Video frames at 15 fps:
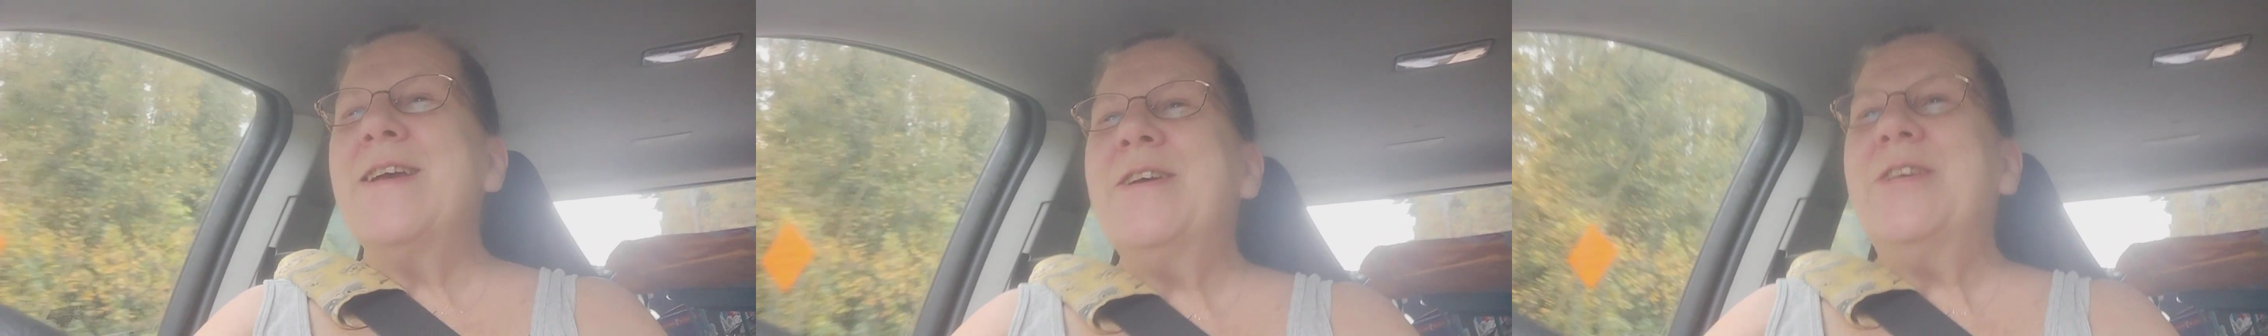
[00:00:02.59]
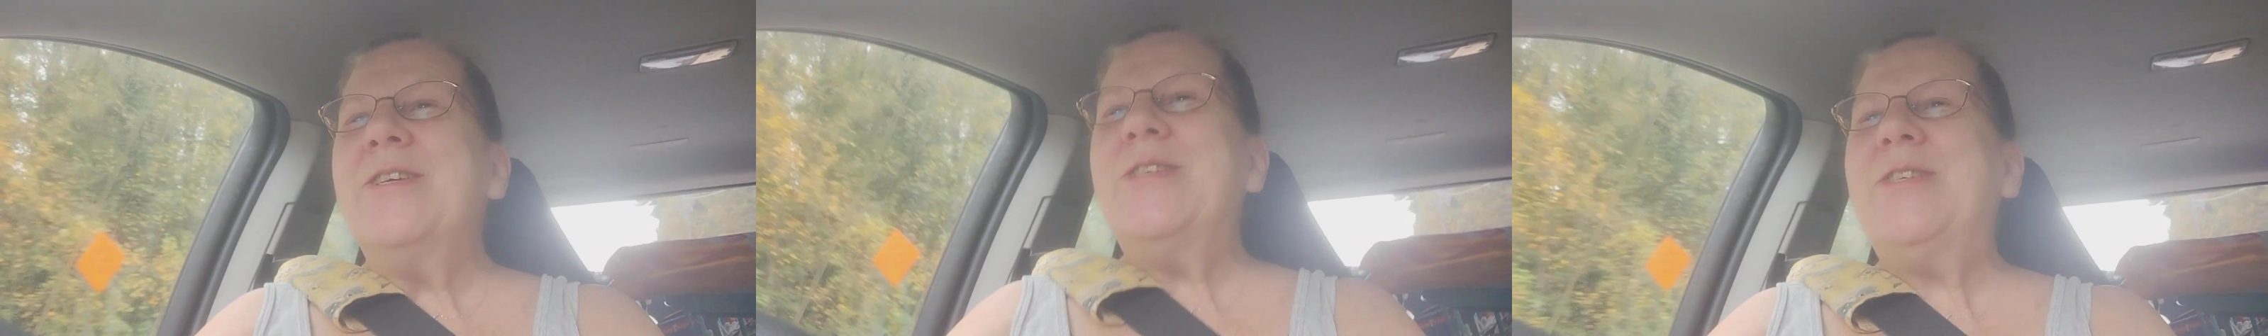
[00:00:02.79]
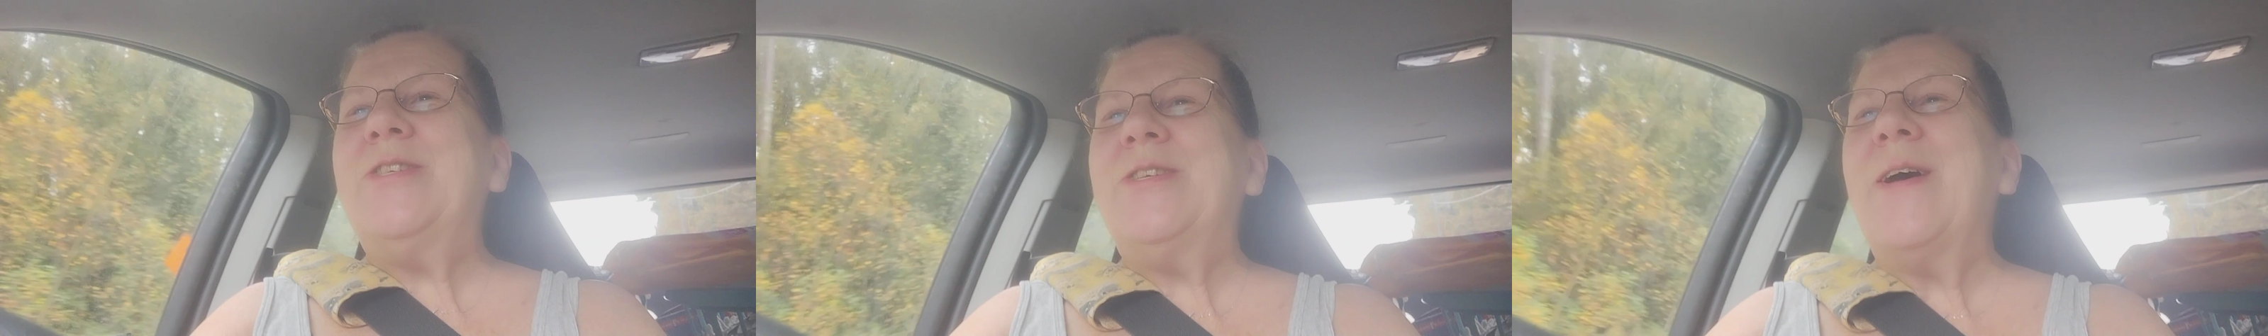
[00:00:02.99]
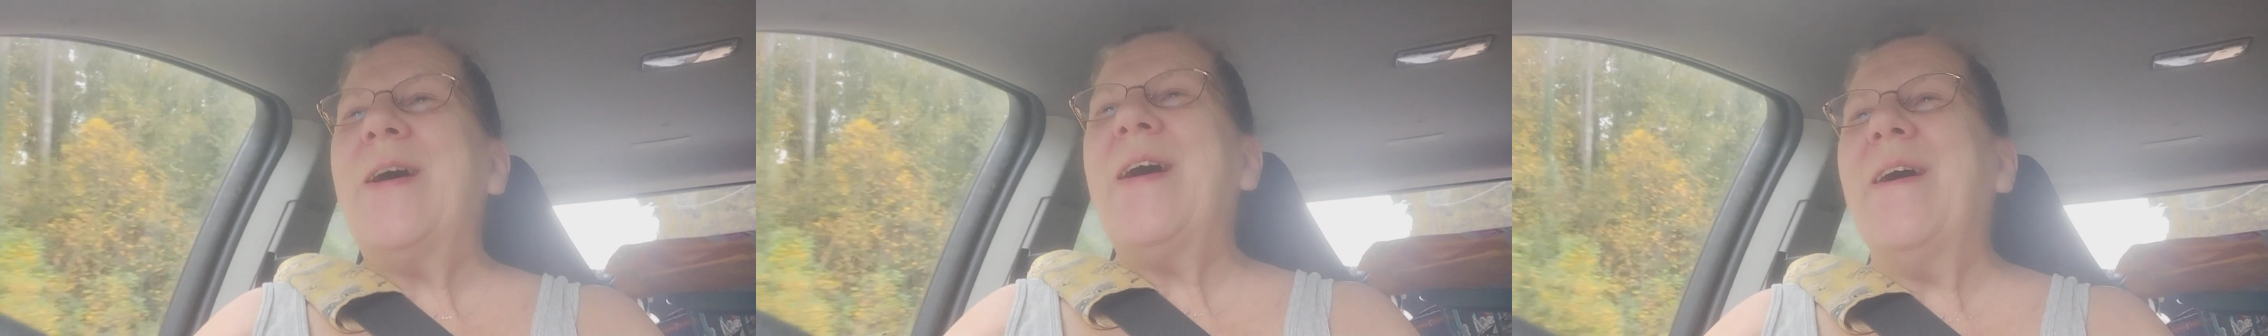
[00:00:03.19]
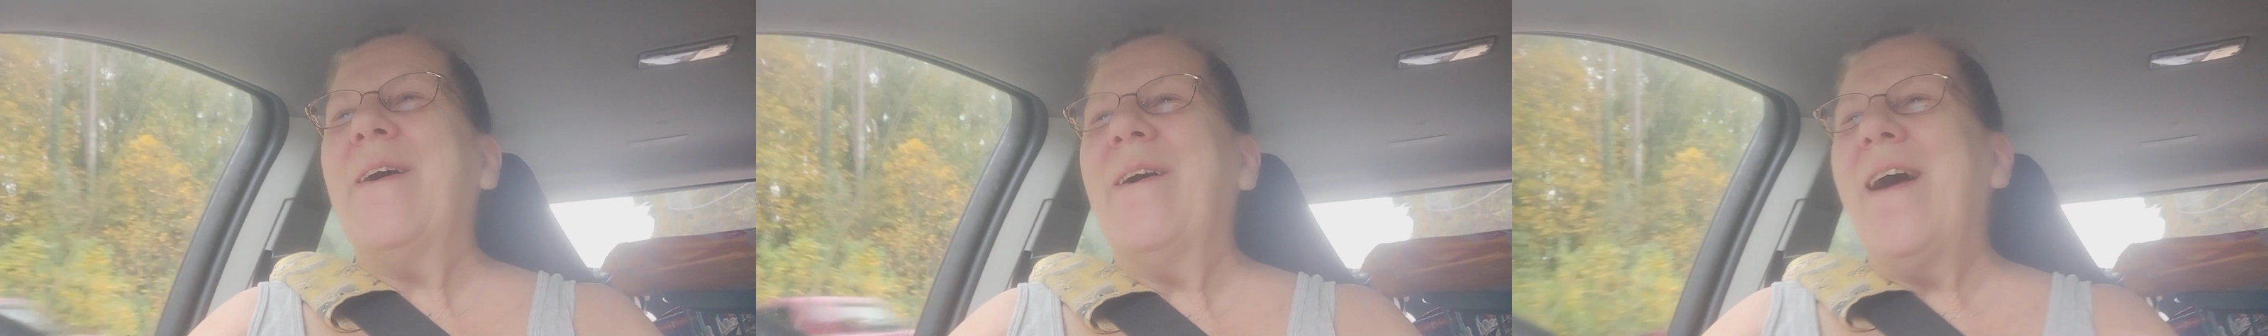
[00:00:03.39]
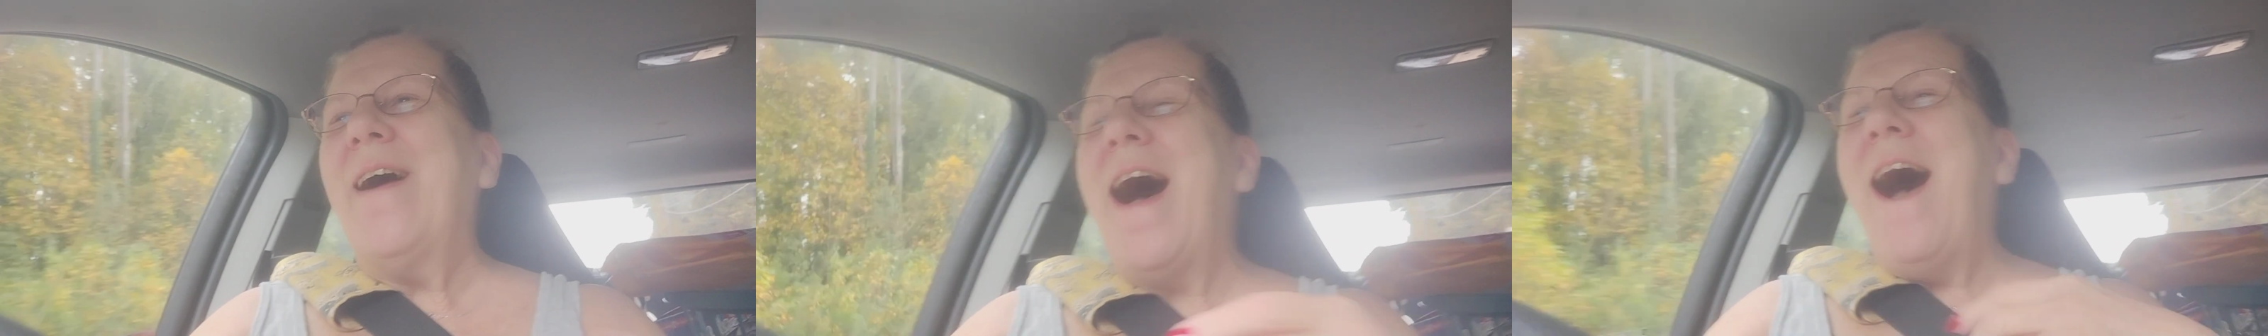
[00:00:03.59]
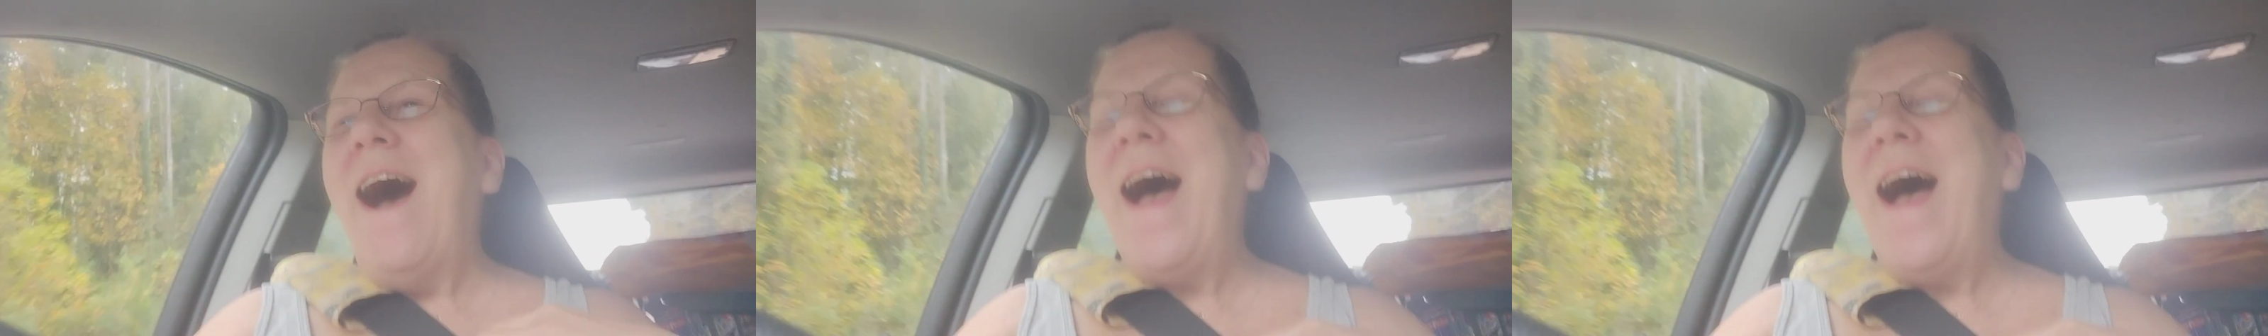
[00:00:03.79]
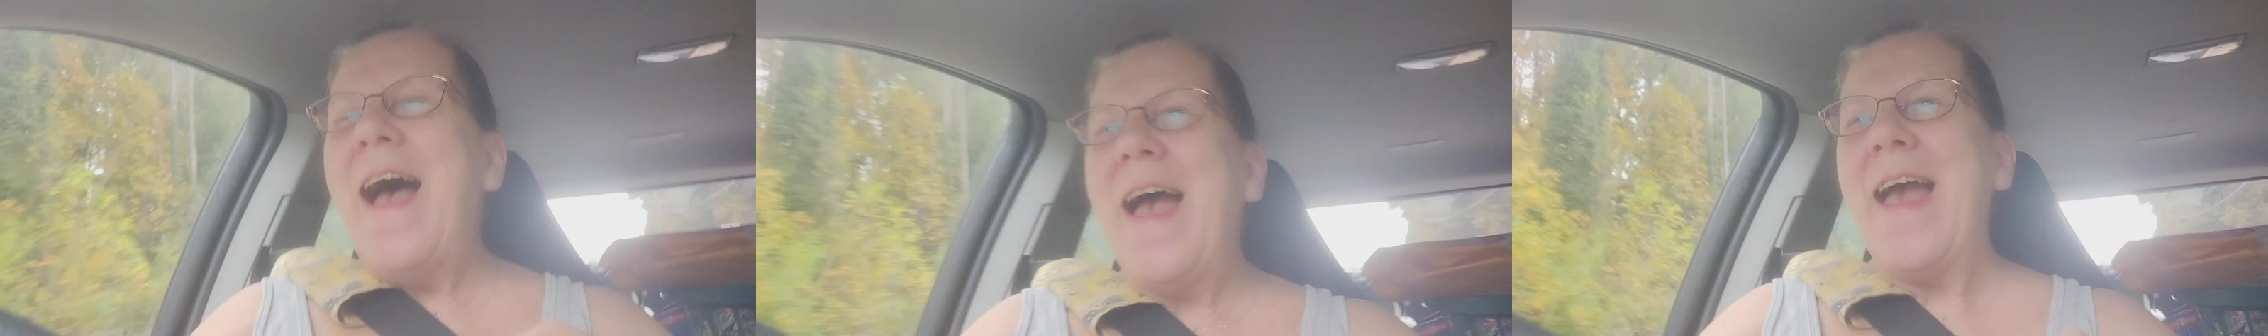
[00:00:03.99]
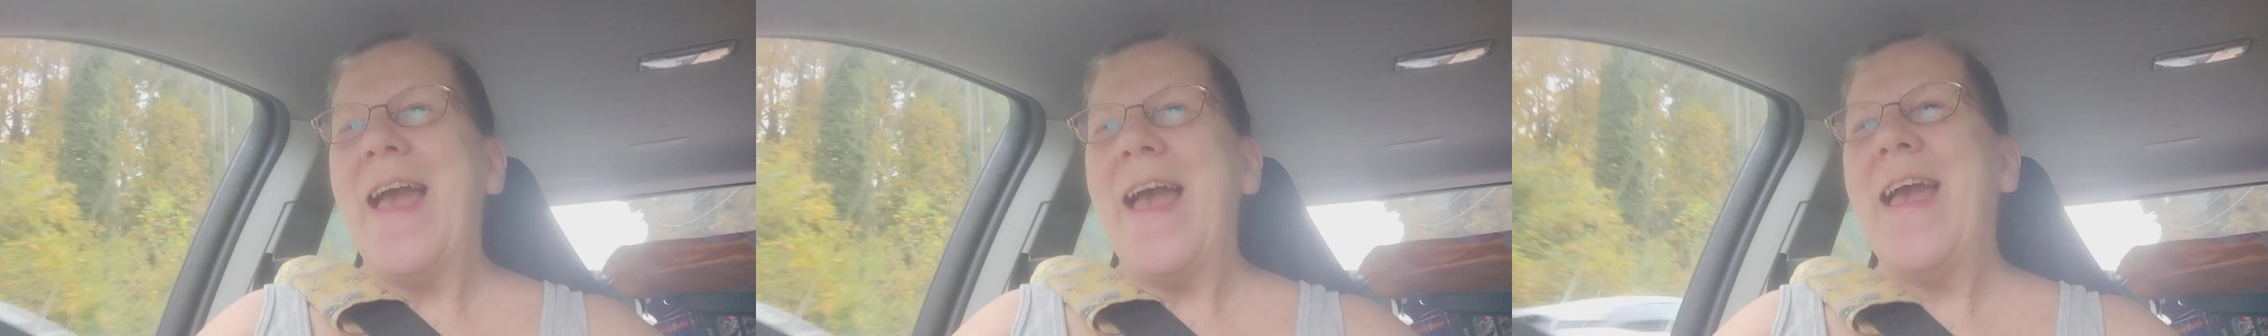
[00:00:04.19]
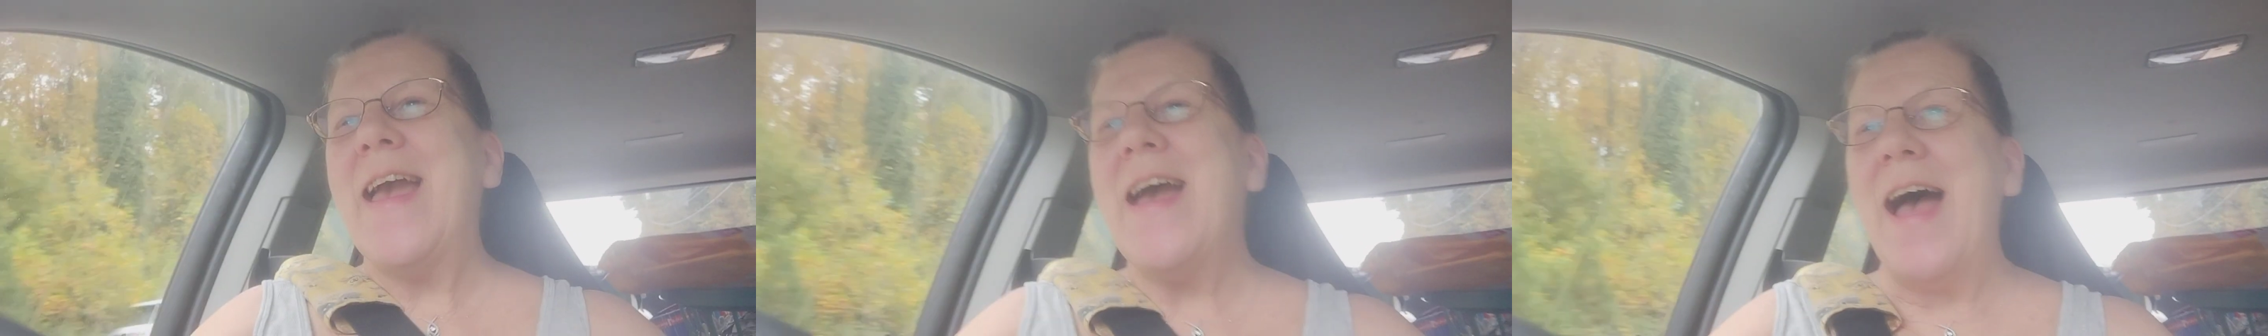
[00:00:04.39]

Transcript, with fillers: So I